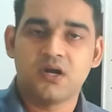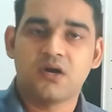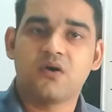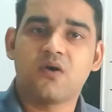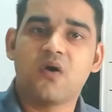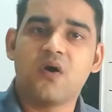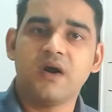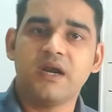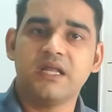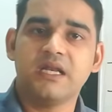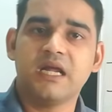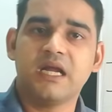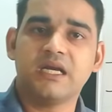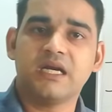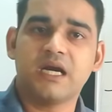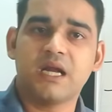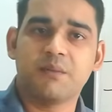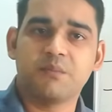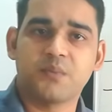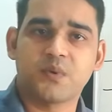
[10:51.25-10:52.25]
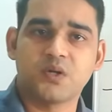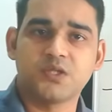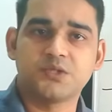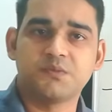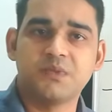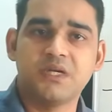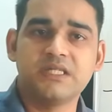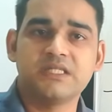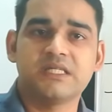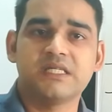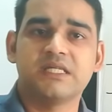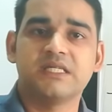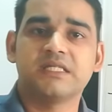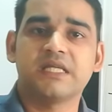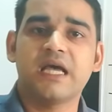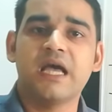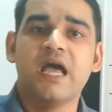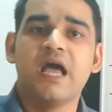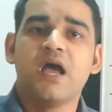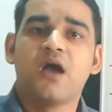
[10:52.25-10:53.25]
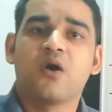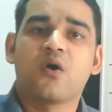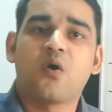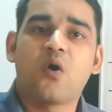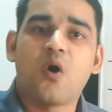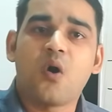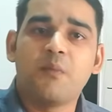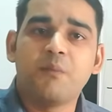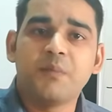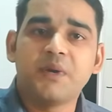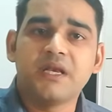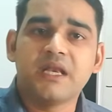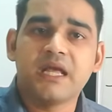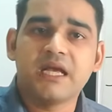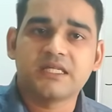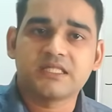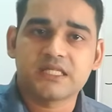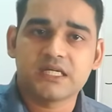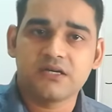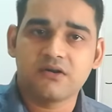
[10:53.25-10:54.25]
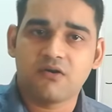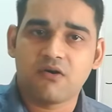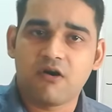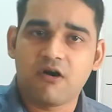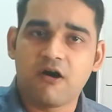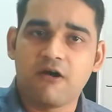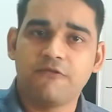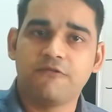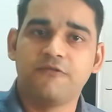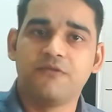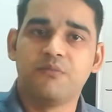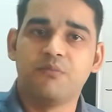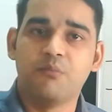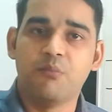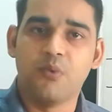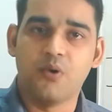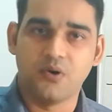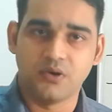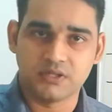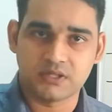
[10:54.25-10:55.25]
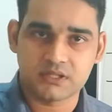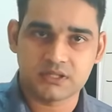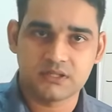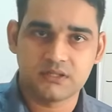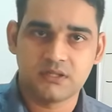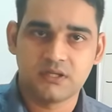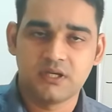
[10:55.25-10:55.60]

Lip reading: Coordinated approach means it is a combination of both.